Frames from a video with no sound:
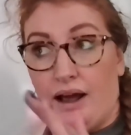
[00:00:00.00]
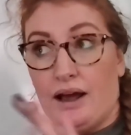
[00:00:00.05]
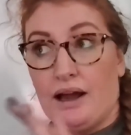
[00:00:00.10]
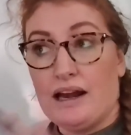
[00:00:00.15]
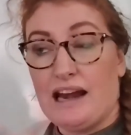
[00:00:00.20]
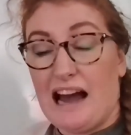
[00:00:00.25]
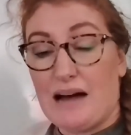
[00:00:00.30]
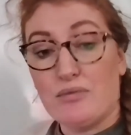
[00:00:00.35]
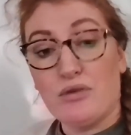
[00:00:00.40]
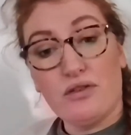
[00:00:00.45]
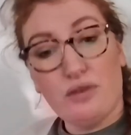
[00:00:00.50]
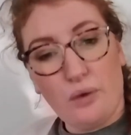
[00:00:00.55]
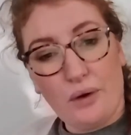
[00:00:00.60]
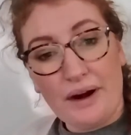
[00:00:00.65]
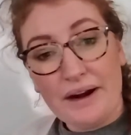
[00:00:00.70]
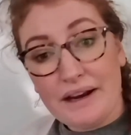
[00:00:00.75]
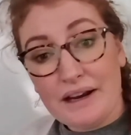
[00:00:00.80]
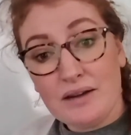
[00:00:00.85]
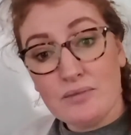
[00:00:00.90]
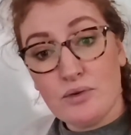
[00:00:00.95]
Now, before I
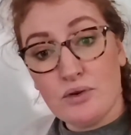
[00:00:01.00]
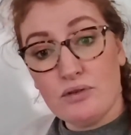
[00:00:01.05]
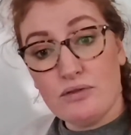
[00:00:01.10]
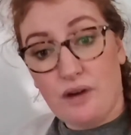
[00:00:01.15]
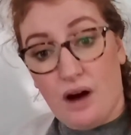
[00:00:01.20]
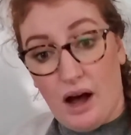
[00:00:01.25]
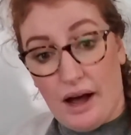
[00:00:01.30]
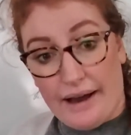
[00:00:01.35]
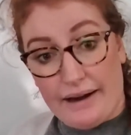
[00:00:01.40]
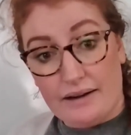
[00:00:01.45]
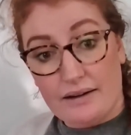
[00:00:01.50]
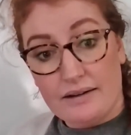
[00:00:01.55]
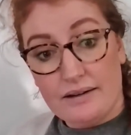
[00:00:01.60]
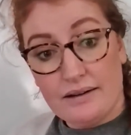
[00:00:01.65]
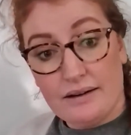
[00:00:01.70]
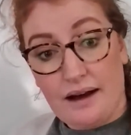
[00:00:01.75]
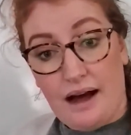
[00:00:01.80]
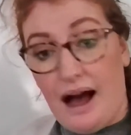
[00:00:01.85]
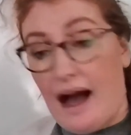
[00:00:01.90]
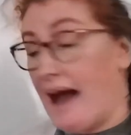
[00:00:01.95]
can move on,
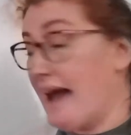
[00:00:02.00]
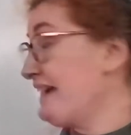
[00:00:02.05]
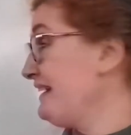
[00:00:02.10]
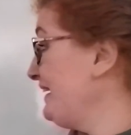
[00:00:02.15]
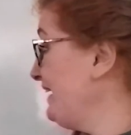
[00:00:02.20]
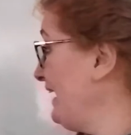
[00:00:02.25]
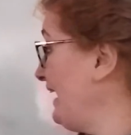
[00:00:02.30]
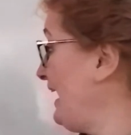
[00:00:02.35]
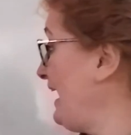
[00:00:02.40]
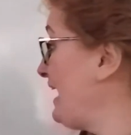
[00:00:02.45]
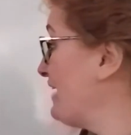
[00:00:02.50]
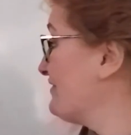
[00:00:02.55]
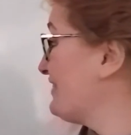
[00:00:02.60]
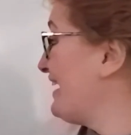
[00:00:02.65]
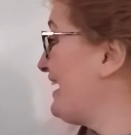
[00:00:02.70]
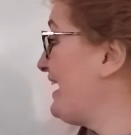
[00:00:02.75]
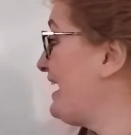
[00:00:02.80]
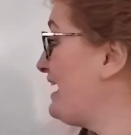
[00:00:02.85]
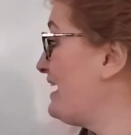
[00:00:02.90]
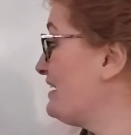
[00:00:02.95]
I can't have
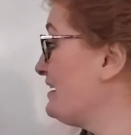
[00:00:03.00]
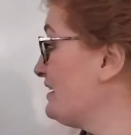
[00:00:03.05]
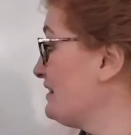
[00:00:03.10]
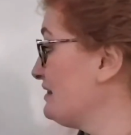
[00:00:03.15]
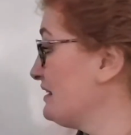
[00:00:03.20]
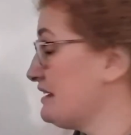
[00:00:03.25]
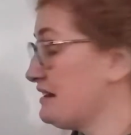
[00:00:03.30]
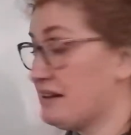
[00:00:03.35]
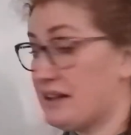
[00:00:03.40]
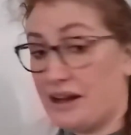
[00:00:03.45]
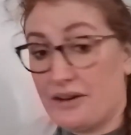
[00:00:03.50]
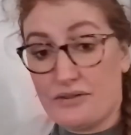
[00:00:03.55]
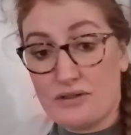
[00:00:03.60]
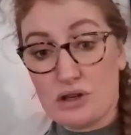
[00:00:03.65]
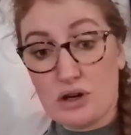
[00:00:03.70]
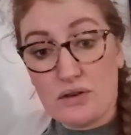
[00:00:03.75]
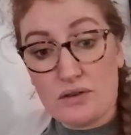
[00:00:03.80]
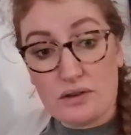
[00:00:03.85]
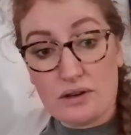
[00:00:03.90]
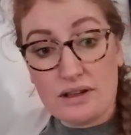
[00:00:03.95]
anything left
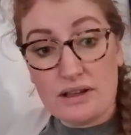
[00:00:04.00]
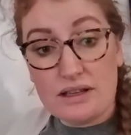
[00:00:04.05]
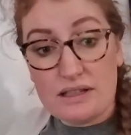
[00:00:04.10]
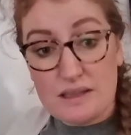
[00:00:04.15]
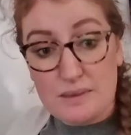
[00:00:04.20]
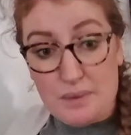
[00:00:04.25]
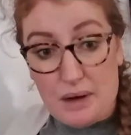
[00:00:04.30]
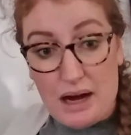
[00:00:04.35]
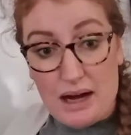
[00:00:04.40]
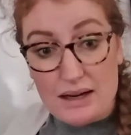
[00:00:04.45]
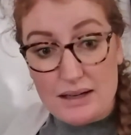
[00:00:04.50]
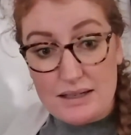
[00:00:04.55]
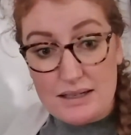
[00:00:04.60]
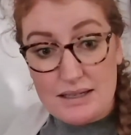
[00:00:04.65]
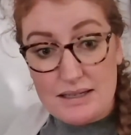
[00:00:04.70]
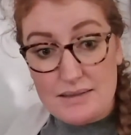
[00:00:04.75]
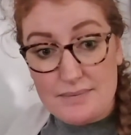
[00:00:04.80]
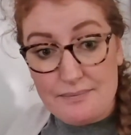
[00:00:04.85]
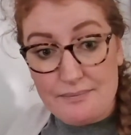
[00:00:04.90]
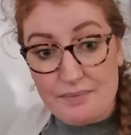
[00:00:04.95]
over in this
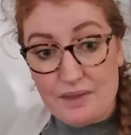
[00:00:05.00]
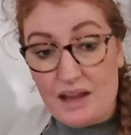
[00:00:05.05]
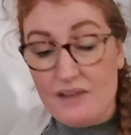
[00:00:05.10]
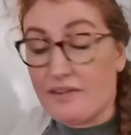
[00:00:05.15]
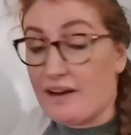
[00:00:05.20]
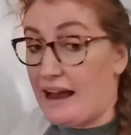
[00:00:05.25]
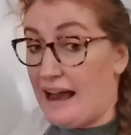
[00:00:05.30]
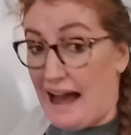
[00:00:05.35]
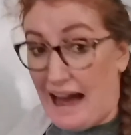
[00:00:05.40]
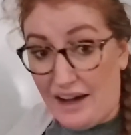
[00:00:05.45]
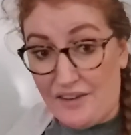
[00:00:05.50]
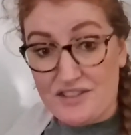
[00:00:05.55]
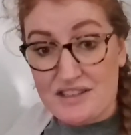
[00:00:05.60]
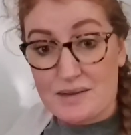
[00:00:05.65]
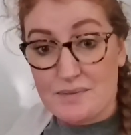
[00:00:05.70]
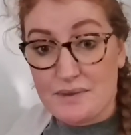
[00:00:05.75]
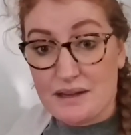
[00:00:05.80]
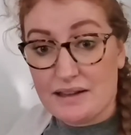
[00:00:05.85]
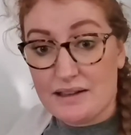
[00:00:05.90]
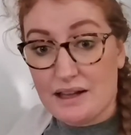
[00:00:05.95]
box. If I have
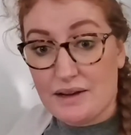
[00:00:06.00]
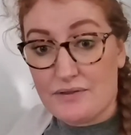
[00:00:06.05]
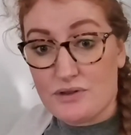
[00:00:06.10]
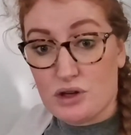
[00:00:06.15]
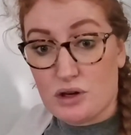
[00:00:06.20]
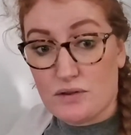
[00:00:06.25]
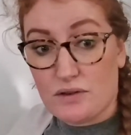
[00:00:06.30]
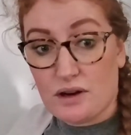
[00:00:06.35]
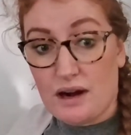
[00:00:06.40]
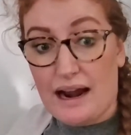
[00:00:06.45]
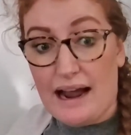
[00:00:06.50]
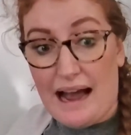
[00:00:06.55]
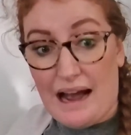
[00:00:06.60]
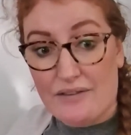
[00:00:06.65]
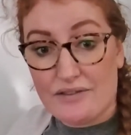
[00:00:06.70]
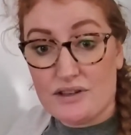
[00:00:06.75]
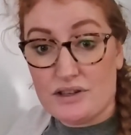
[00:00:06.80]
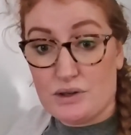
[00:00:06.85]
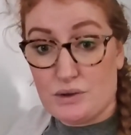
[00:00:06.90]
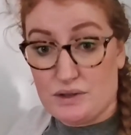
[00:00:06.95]
something left over, I have
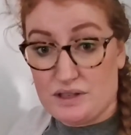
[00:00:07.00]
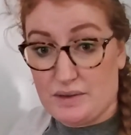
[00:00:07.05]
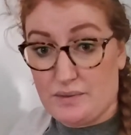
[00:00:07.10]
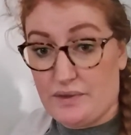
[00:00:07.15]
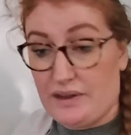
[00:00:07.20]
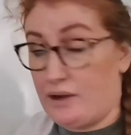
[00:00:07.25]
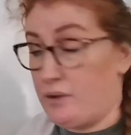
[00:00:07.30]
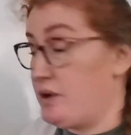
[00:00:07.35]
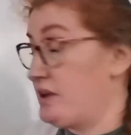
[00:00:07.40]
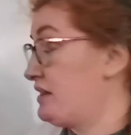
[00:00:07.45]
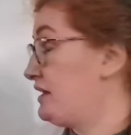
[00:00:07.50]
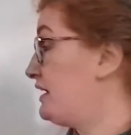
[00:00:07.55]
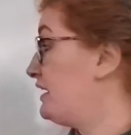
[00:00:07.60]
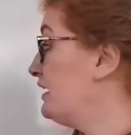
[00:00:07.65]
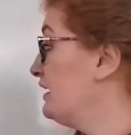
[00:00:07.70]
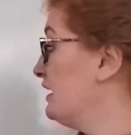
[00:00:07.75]
to do something with it.